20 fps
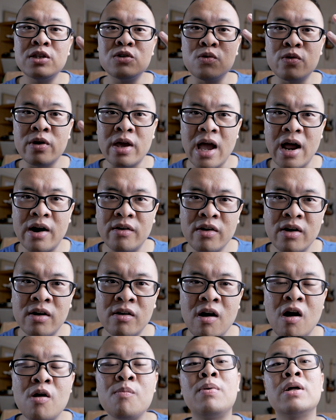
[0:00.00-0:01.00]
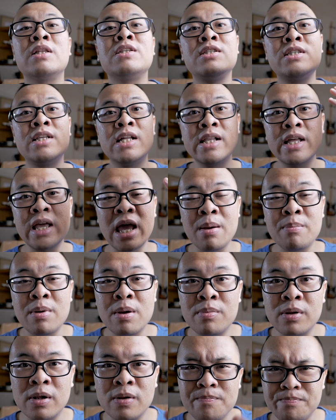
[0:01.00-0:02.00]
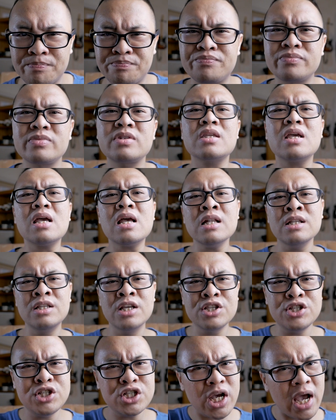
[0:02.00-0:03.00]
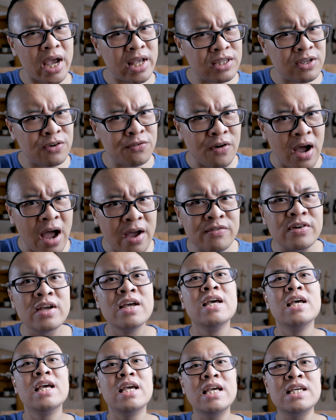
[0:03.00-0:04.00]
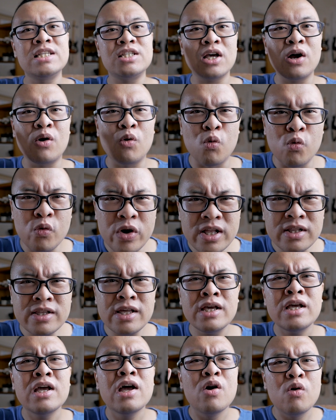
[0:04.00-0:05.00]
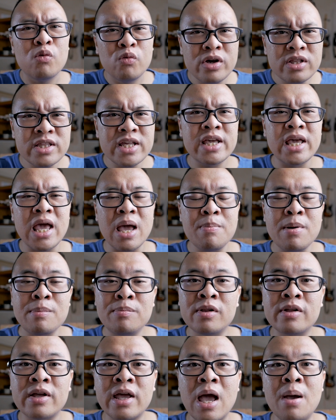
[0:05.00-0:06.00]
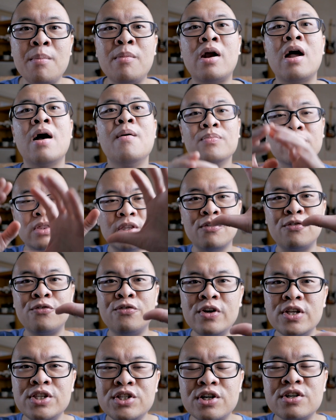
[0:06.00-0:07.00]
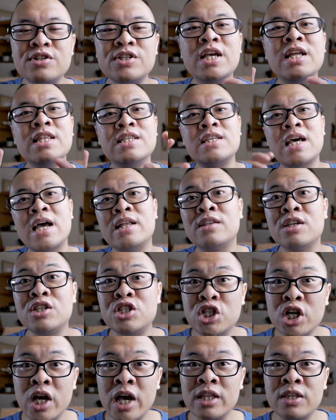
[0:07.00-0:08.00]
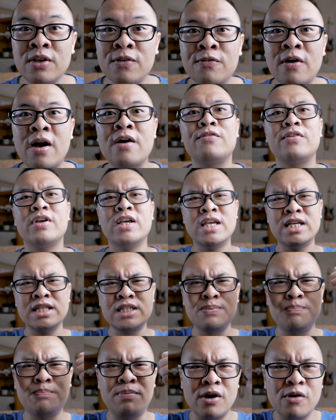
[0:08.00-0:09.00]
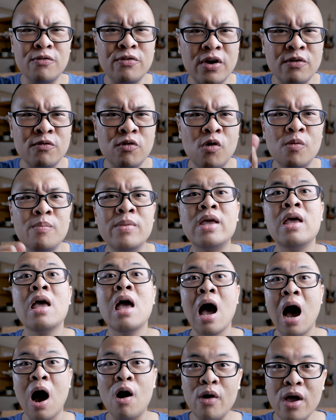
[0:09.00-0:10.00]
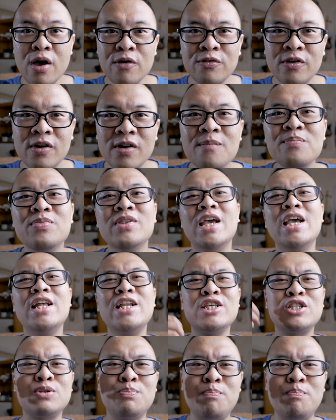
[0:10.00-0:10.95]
me to carry around but still capable. The G85 is a really, really capable camera. The features inside the G85 is perfect for me. However, it